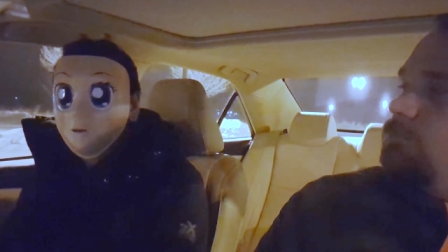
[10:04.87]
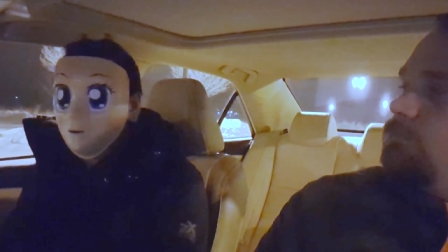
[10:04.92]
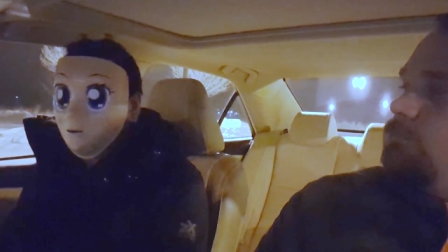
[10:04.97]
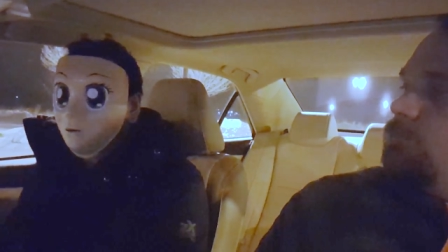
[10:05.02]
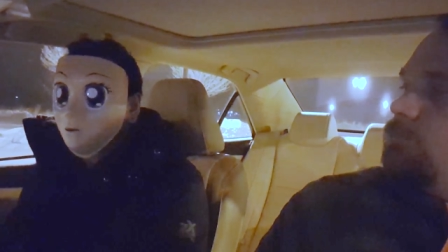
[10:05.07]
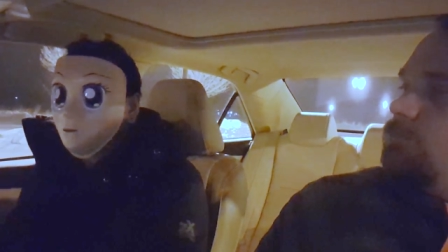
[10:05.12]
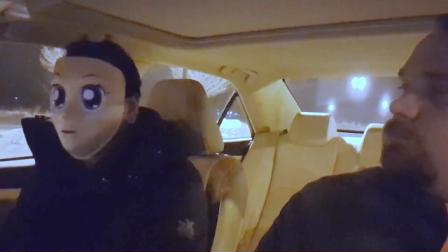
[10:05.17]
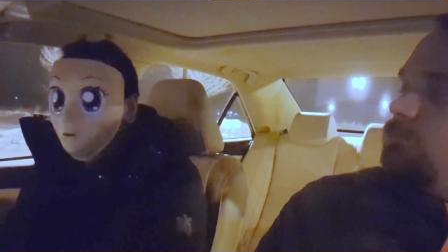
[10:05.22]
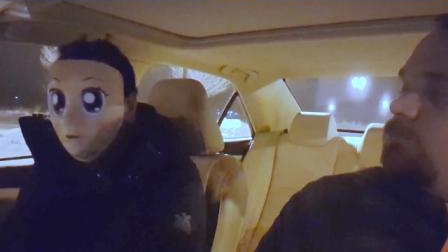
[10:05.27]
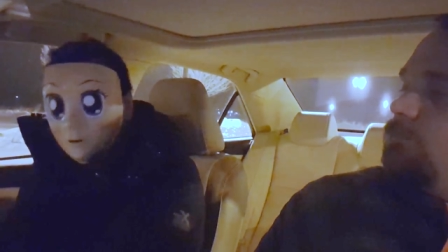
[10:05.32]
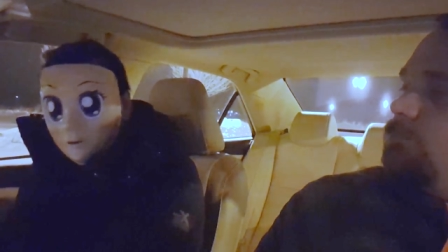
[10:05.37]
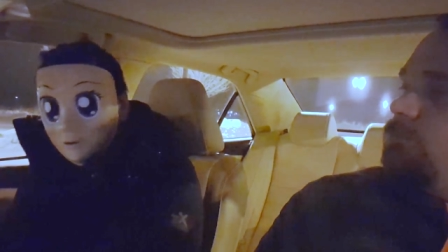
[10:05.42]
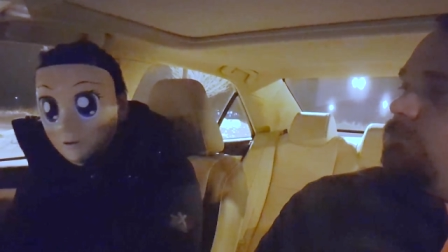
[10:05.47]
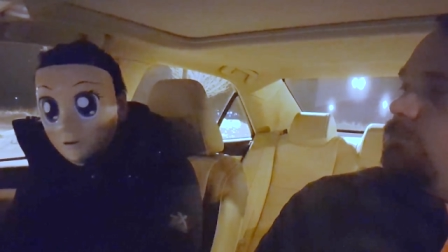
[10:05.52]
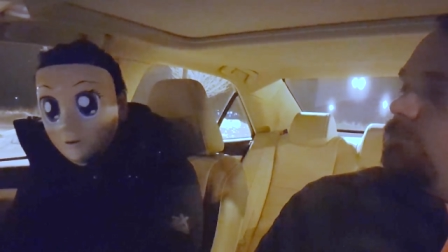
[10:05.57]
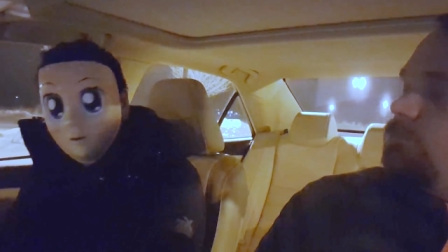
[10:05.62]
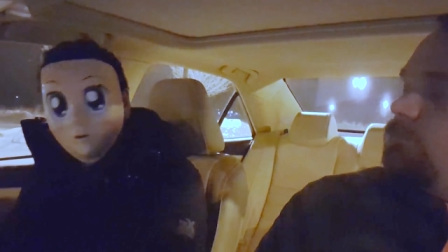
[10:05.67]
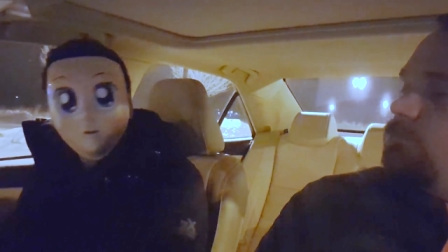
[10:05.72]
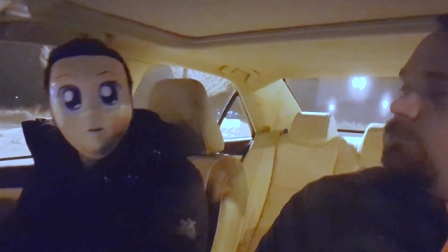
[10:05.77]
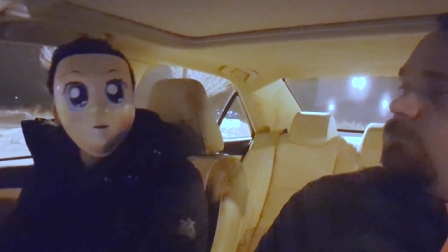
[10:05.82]
and I wanted to
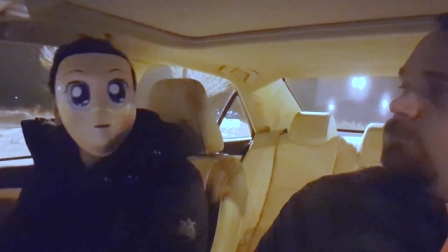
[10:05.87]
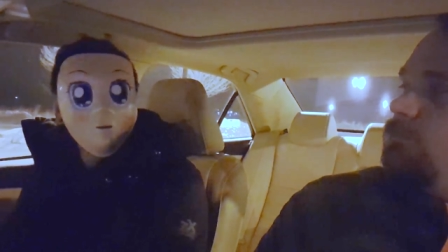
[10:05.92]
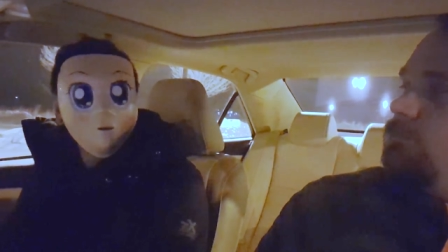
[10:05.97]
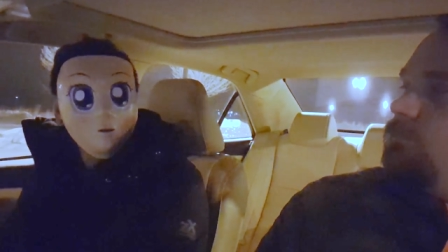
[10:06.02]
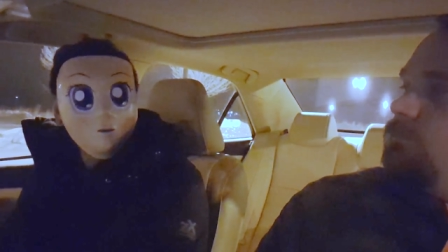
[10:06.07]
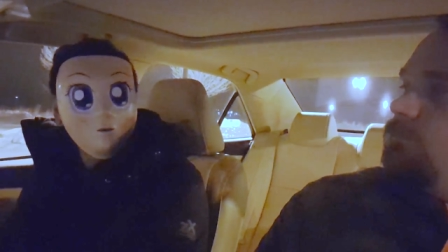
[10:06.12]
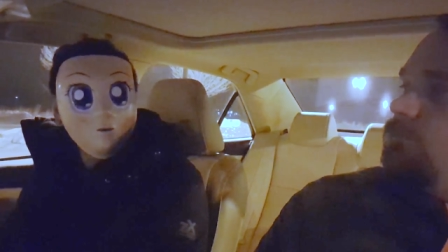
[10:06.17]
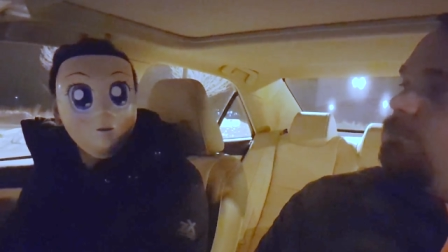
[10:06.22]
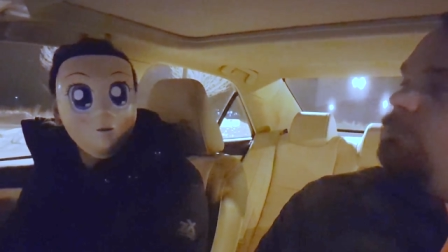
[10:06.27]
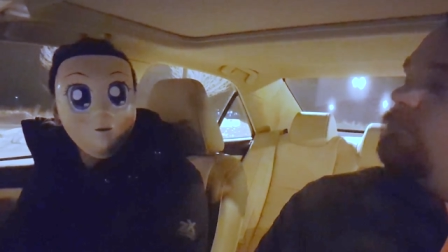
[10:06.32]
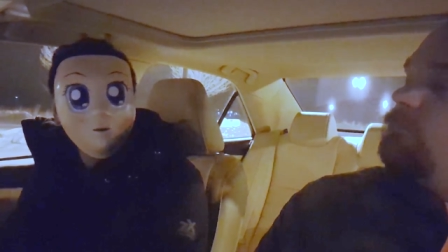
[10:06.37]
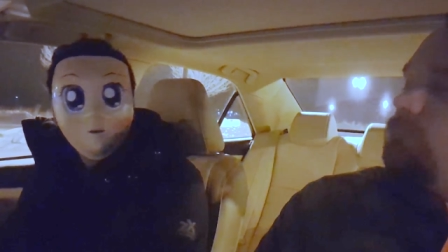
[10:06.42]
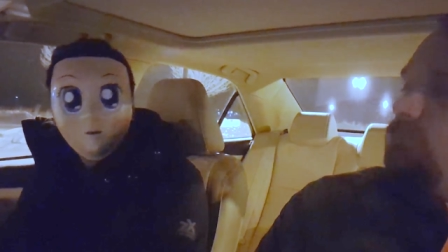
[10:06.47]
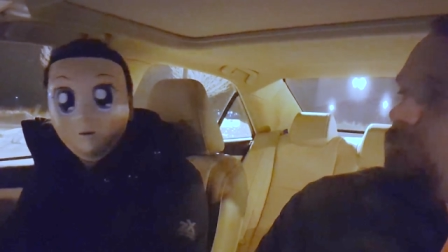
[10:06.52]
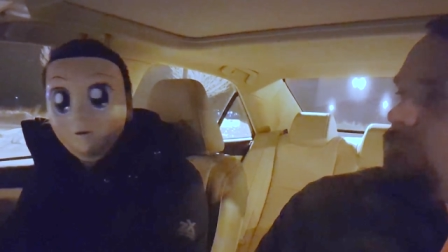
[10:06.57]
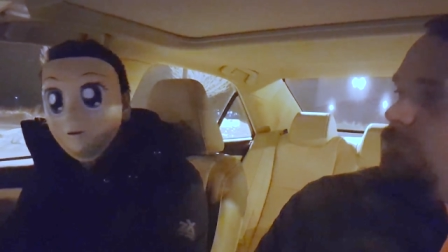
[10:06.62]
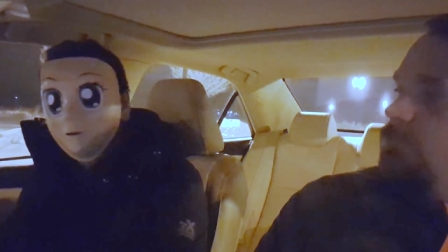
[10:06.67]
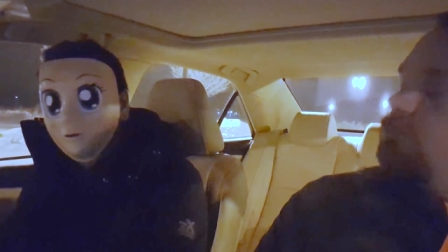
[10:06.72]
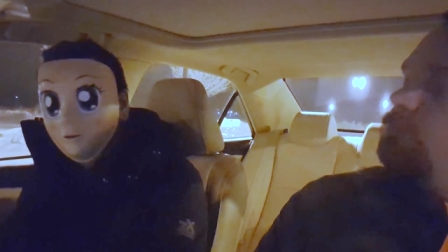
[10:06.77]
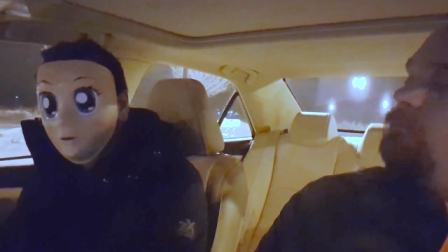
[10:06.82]
remain loyal to my
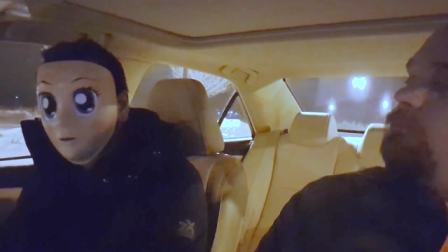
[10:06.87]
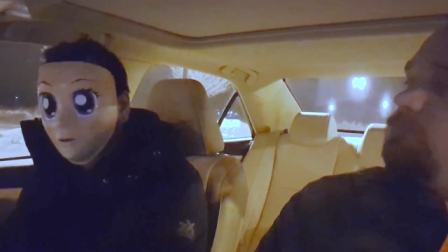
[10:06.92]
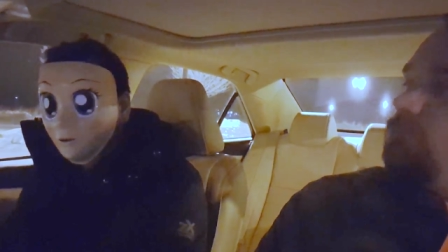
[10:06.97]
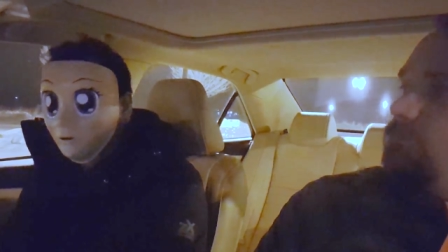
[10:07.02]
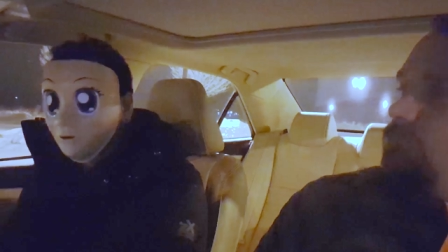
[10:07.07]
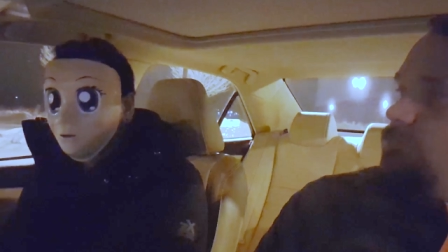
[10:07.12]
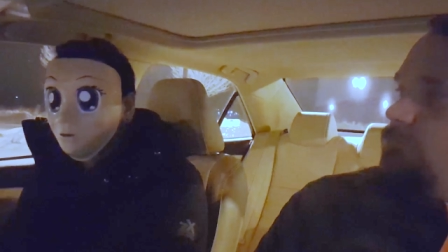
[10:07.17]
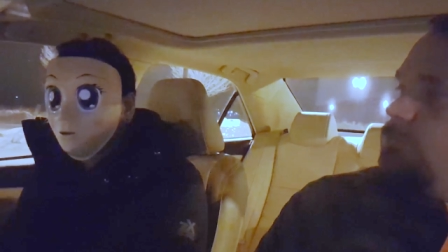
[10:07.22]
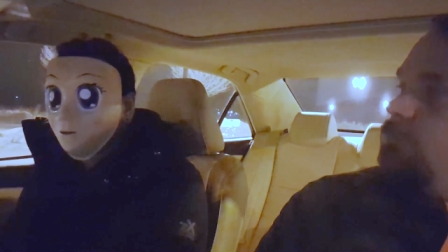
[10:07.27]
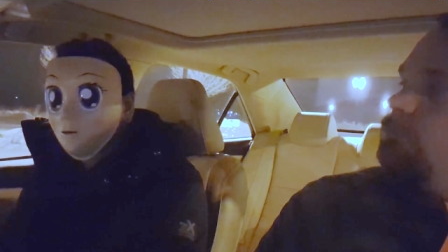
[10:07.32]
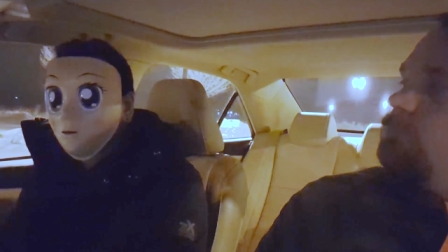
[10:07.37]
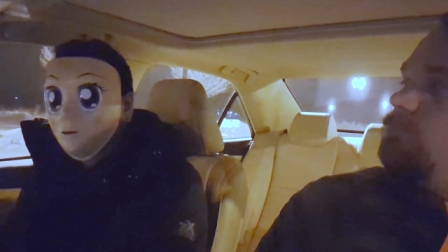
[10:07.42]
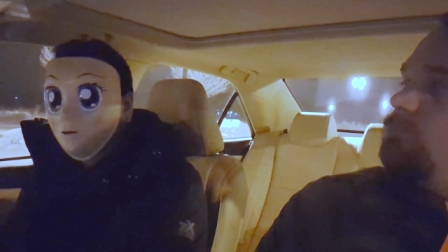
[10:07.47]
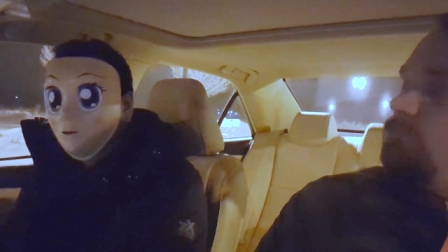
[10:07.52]
co host, and